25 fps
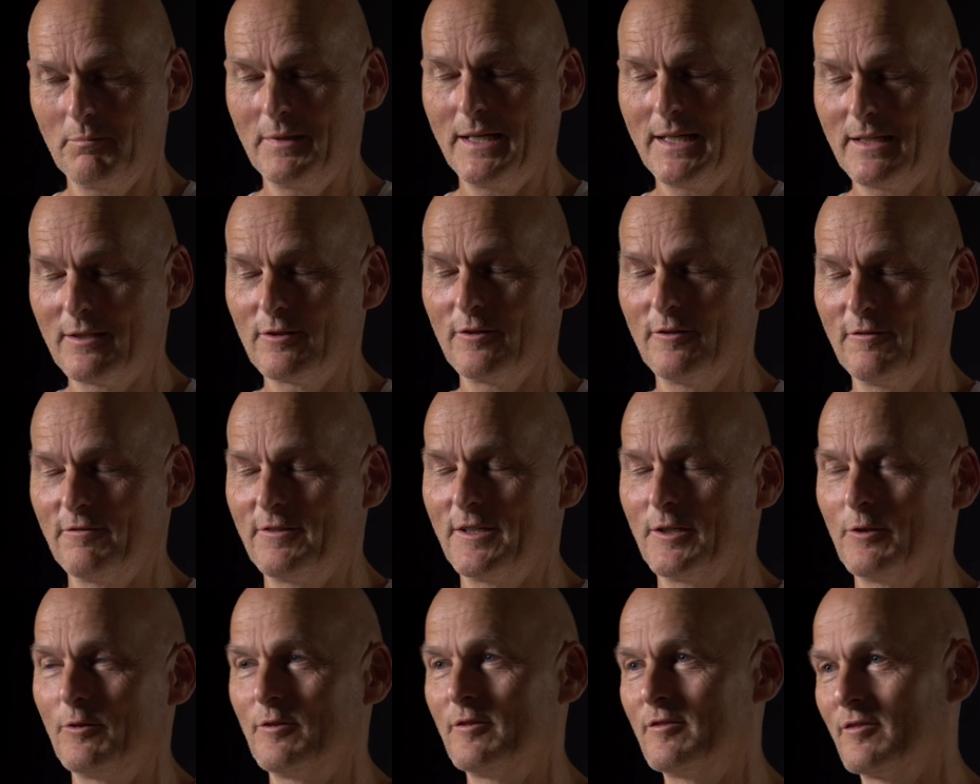made her
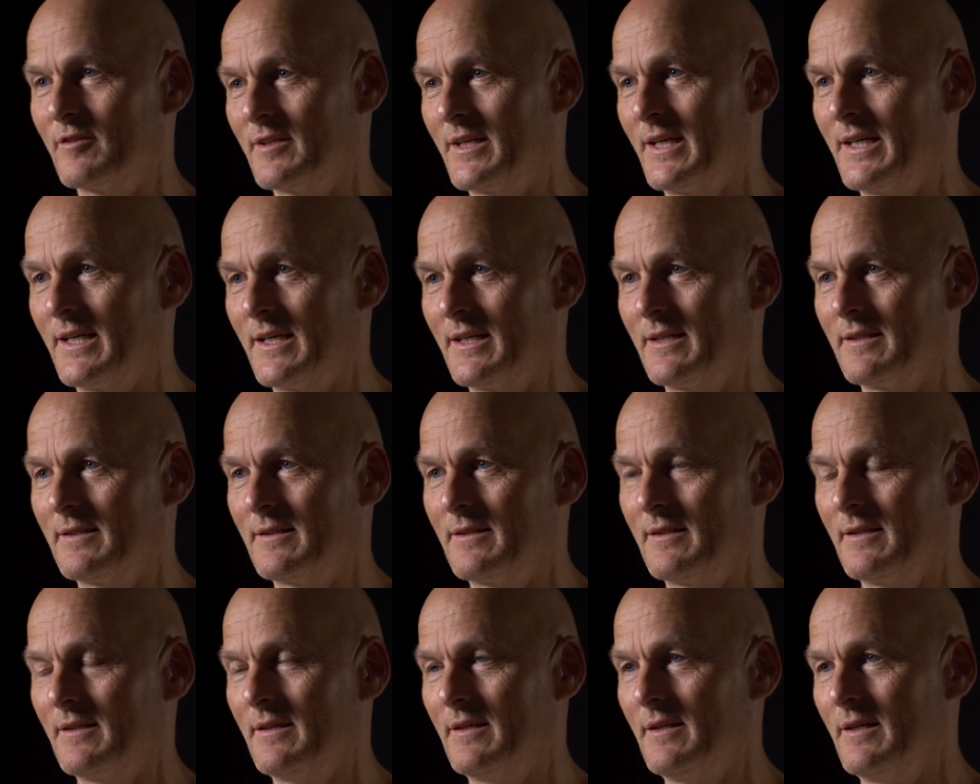very scared.
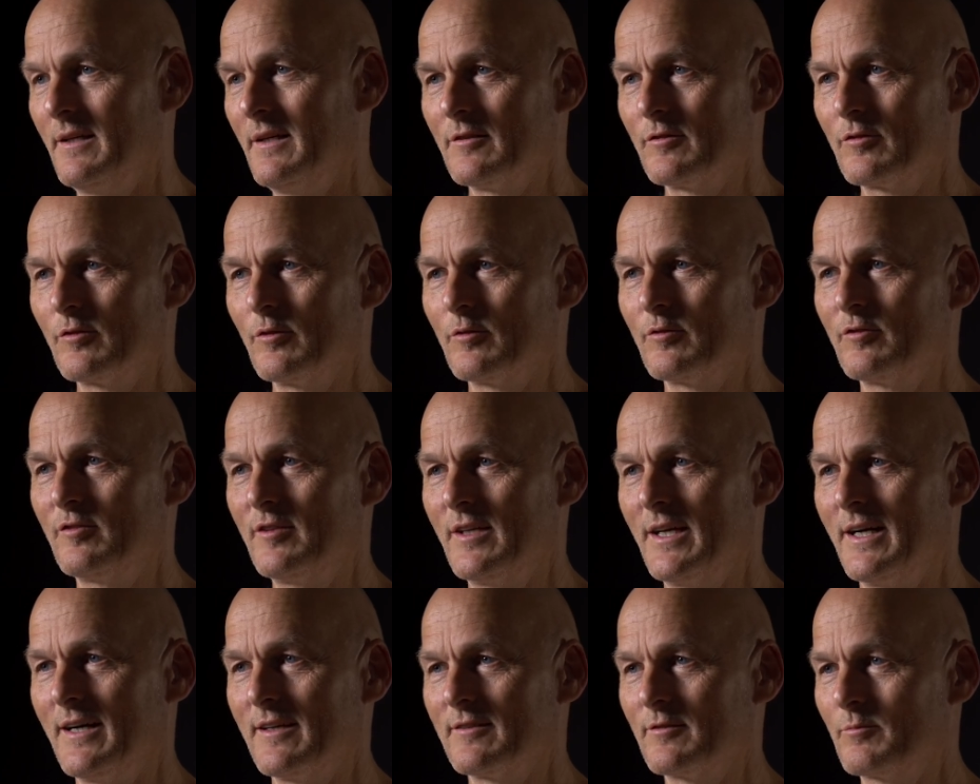So
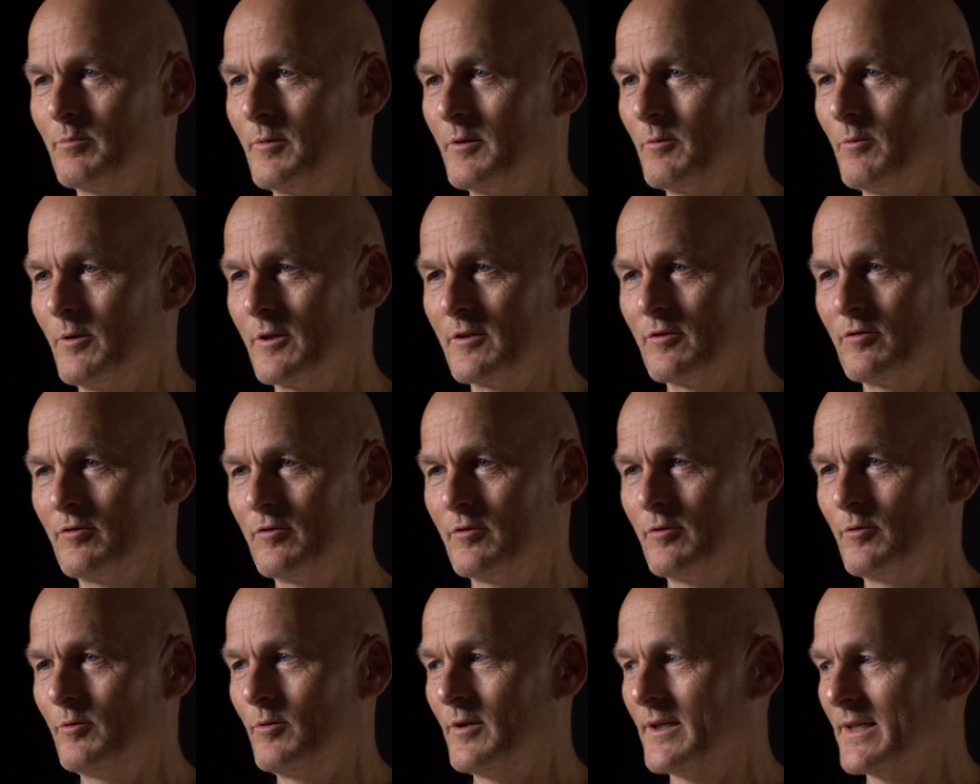she asked me what to
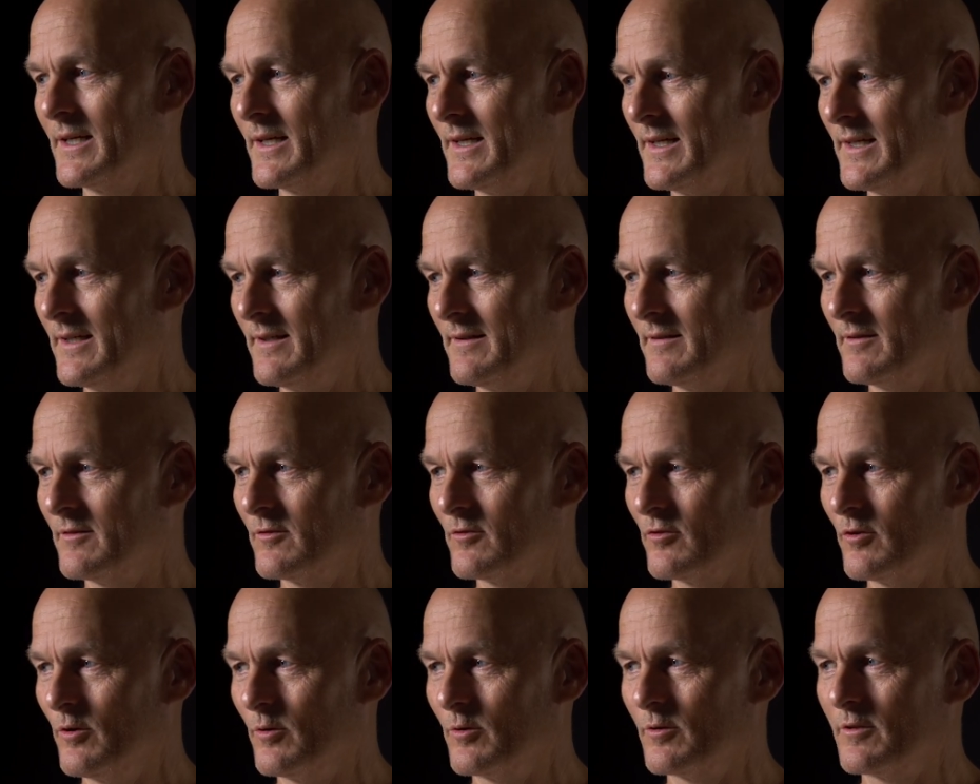do, and I
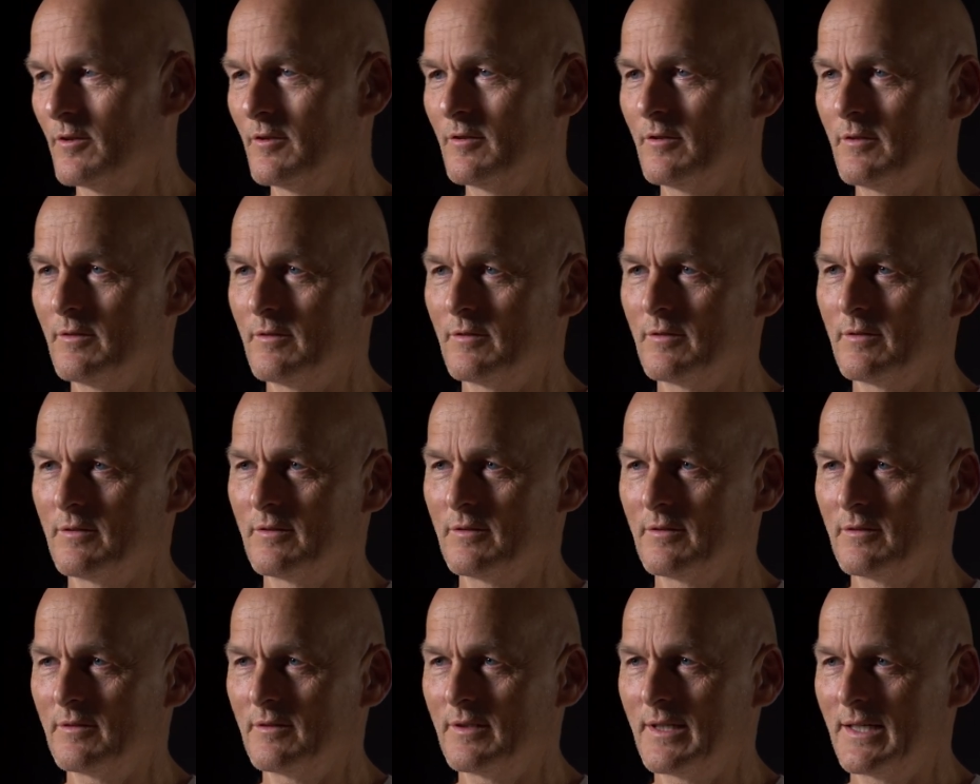told her
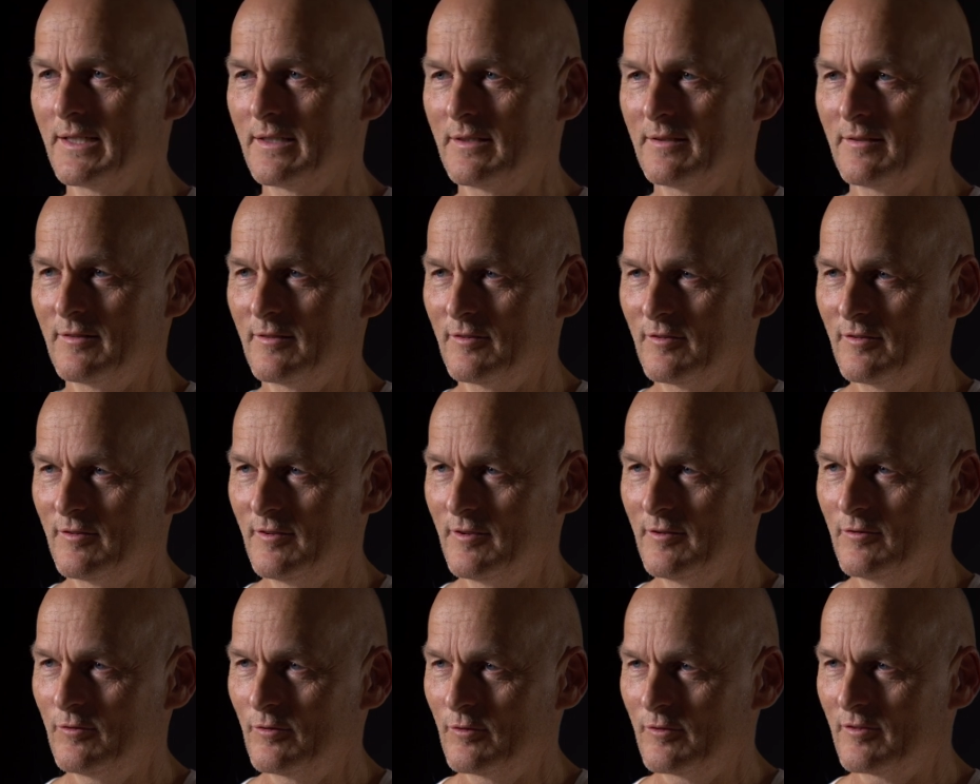that
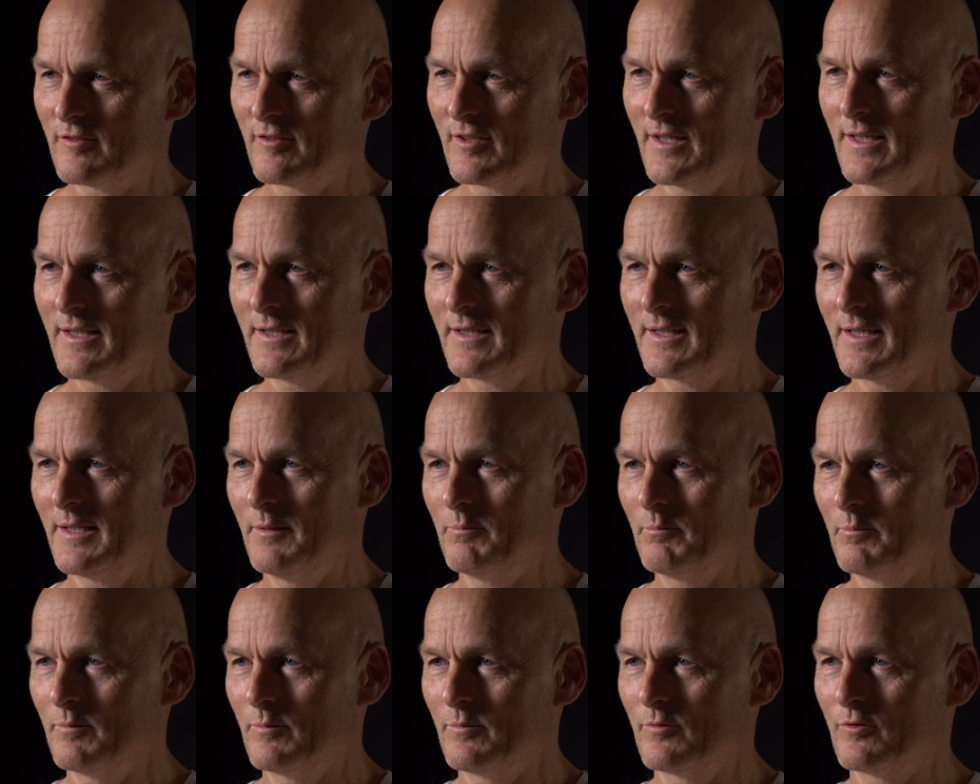she should tell
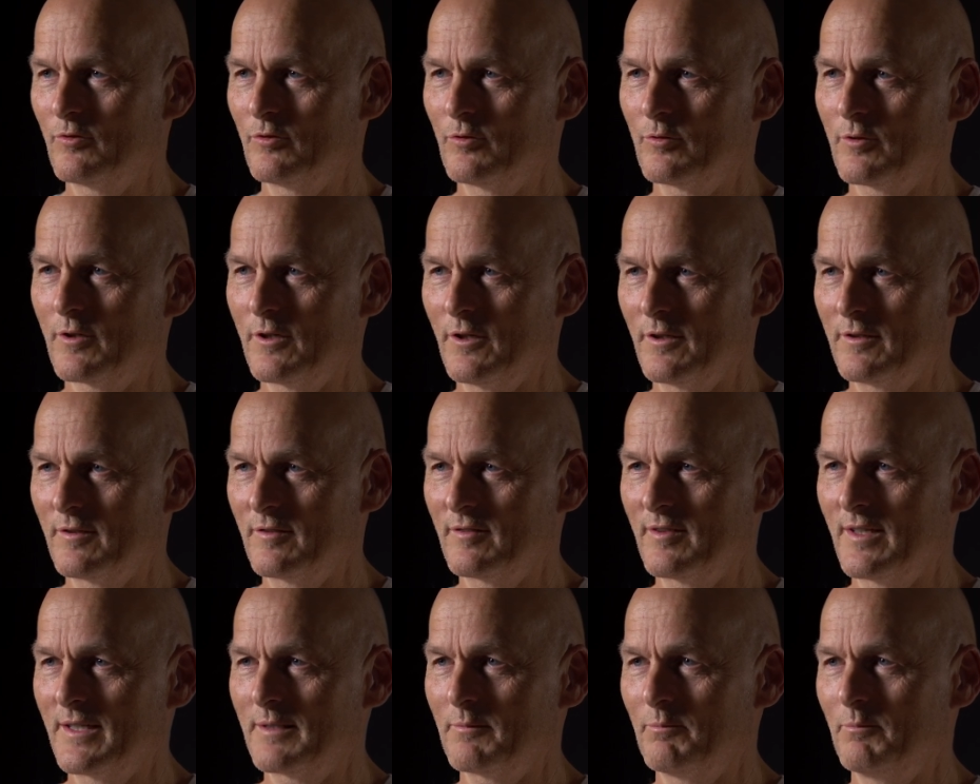him to
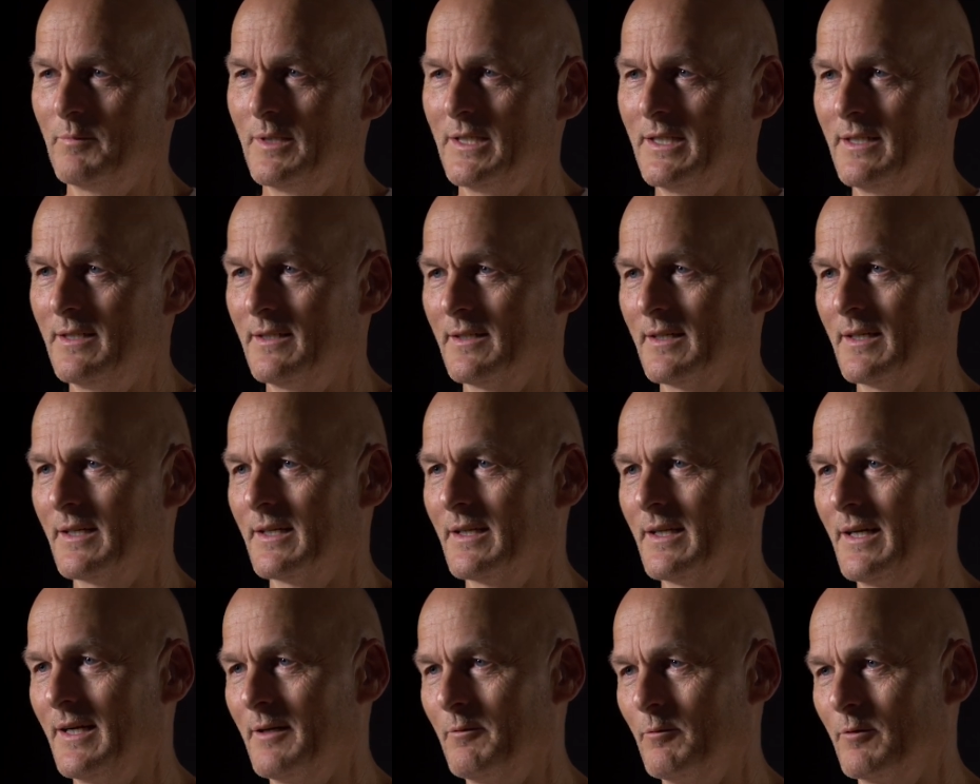contact me
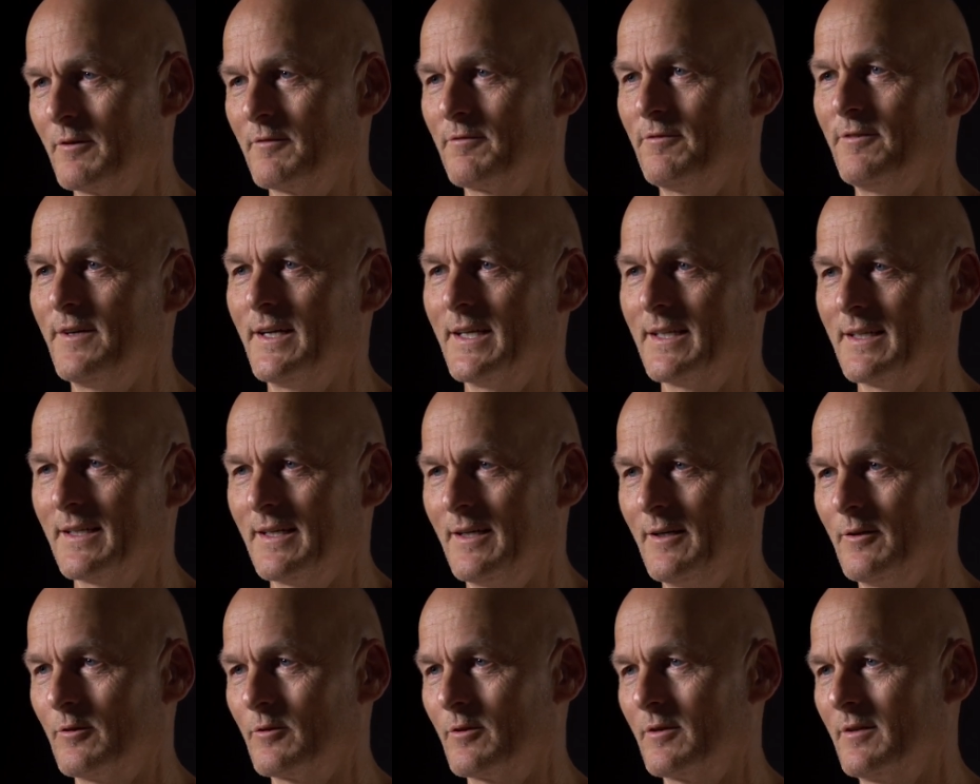and I would find
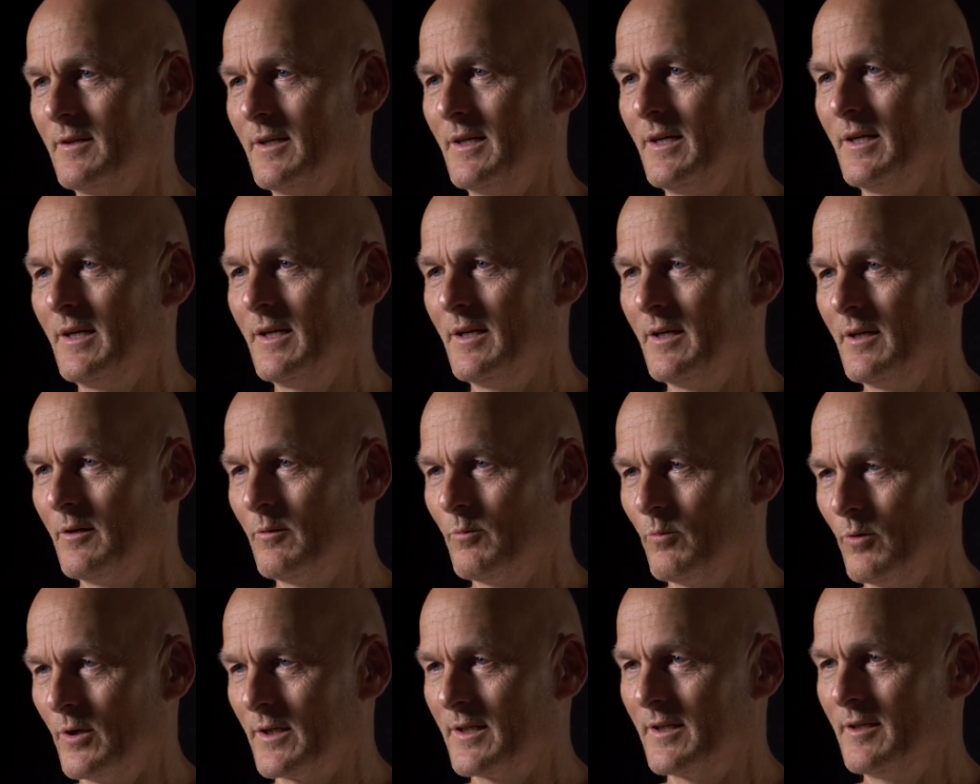out
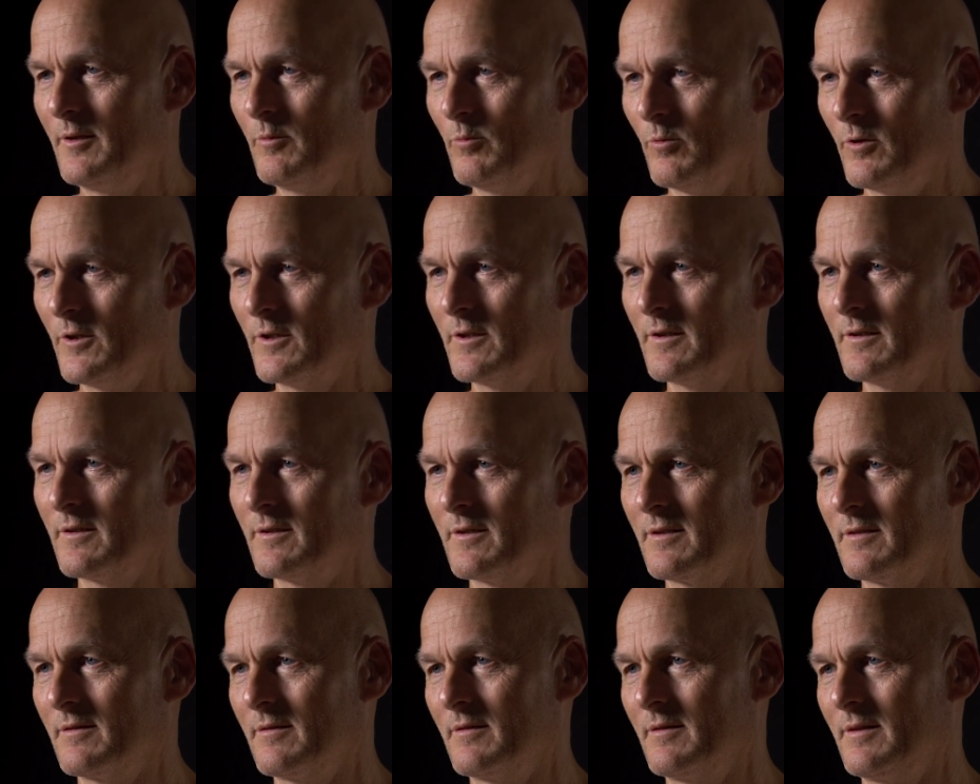what he
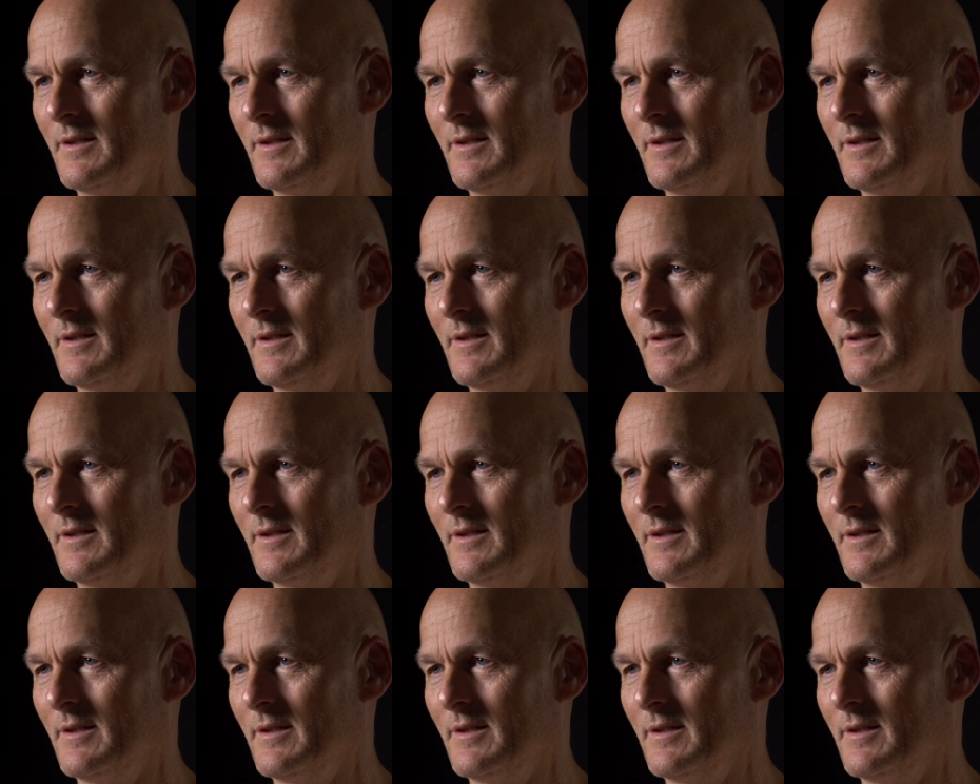wanted.